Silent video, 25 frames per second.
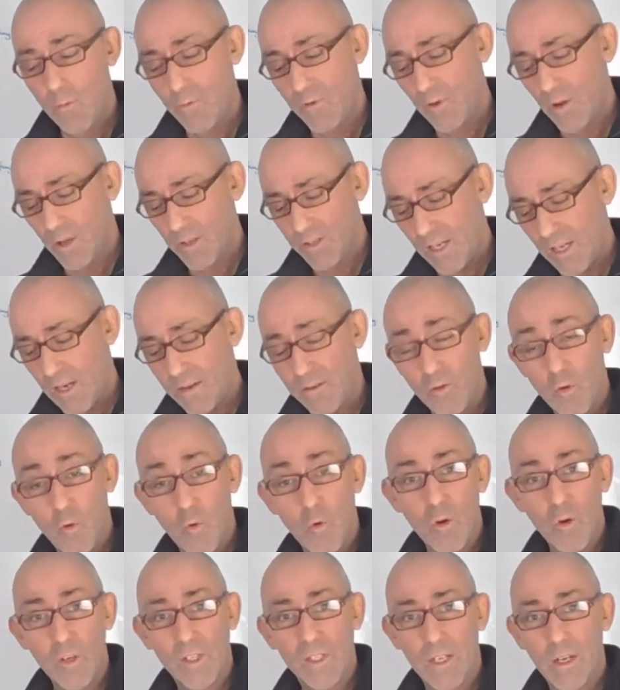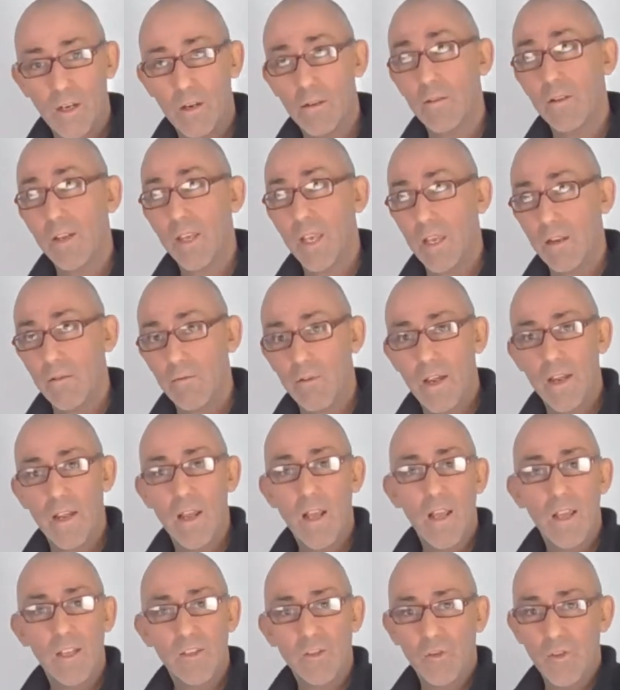got a certain quota, okay, right.
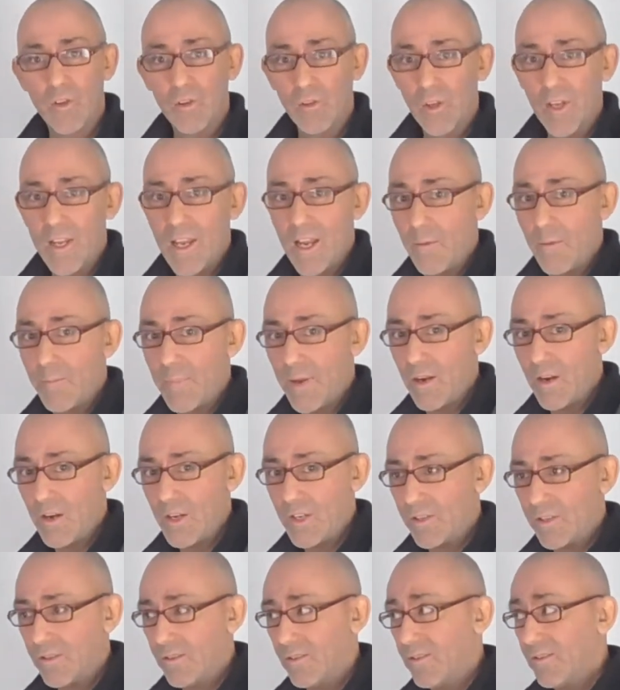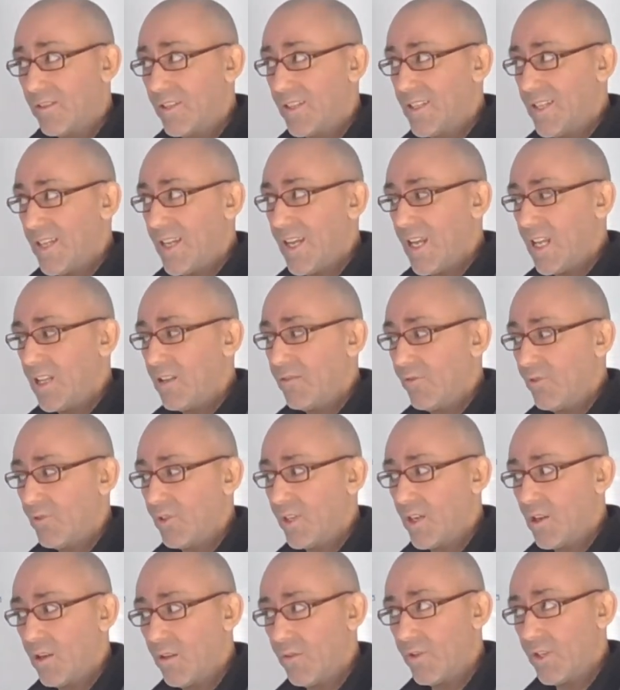So they're looking at a person today, they've
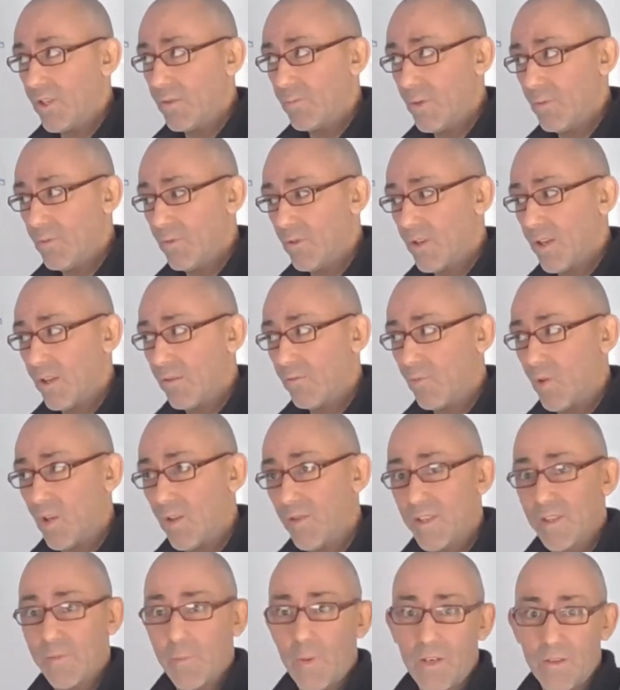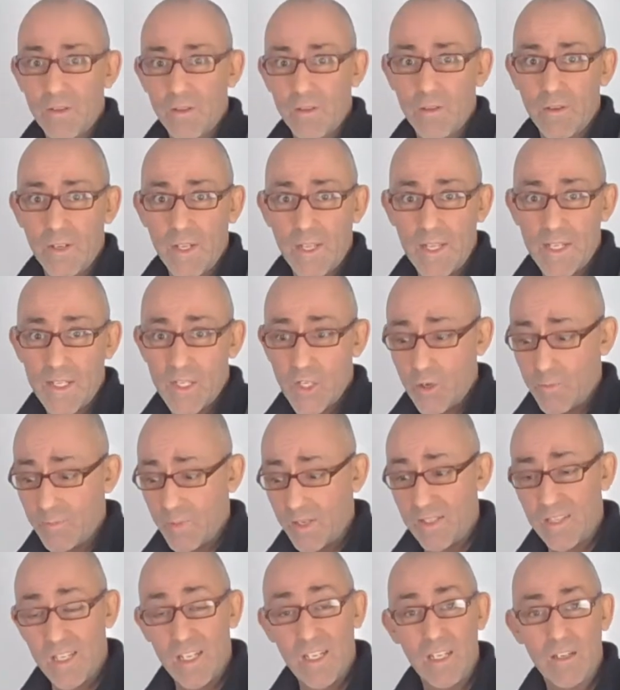only got these people, okay, well, this person's going to get the job
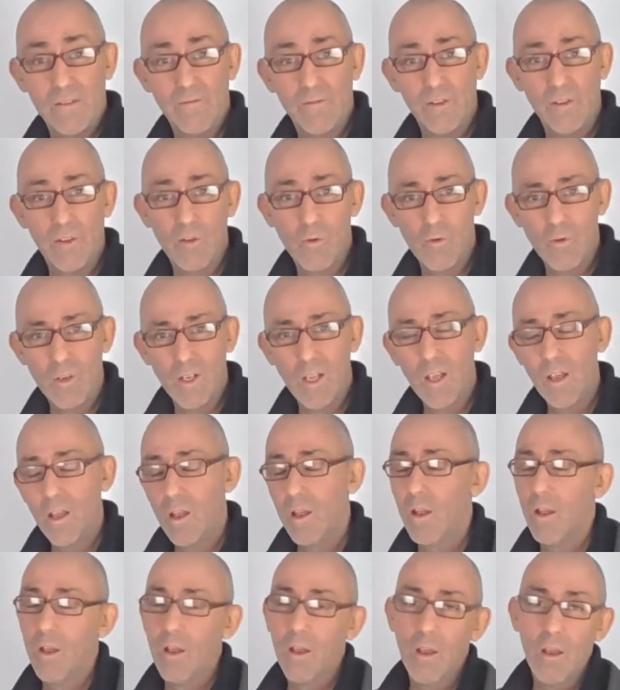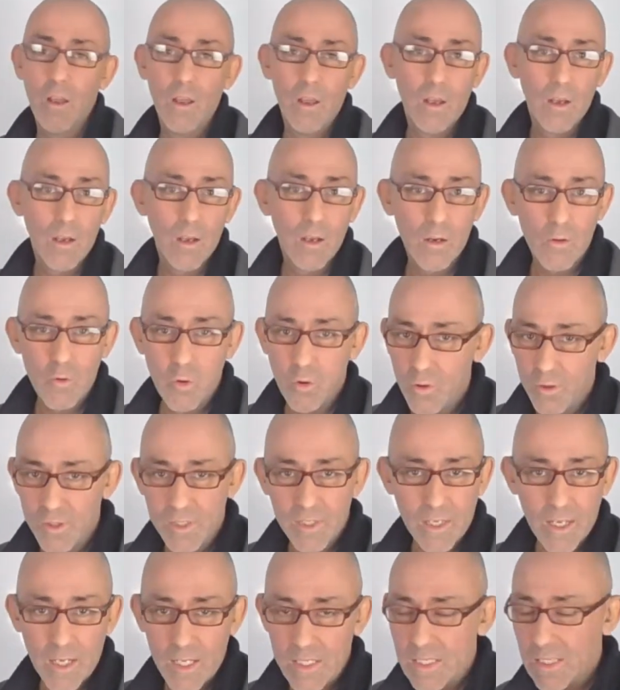because they need to fill the
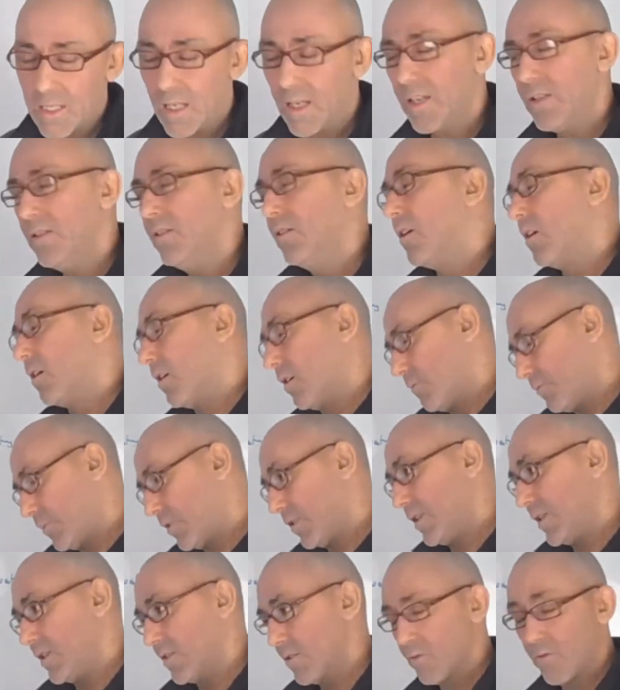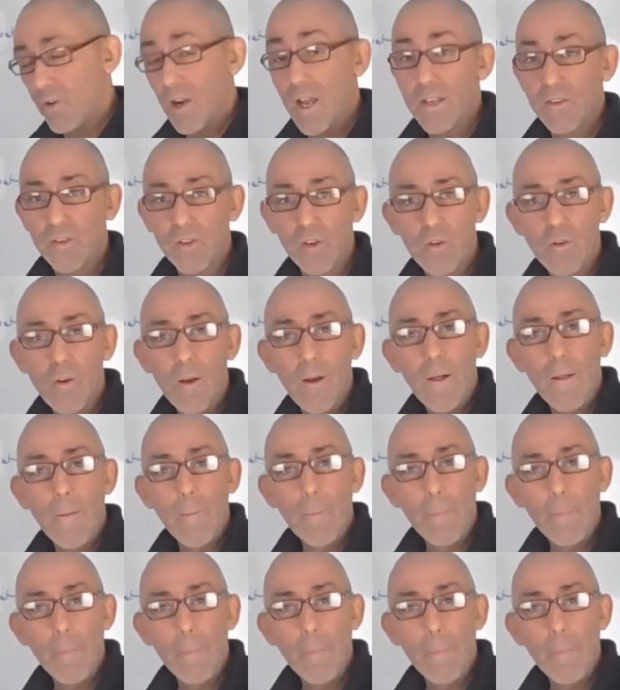quota. It's like, no, please, right. So